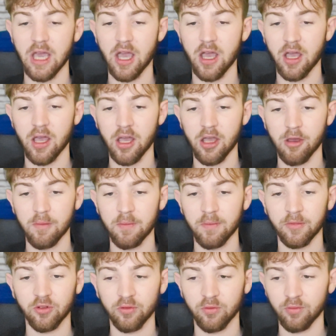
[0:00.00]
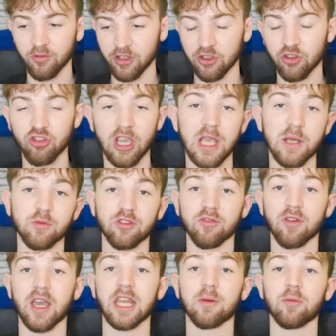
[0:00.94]
Um, Reece James
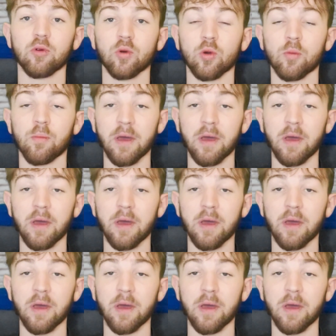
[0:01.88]
available,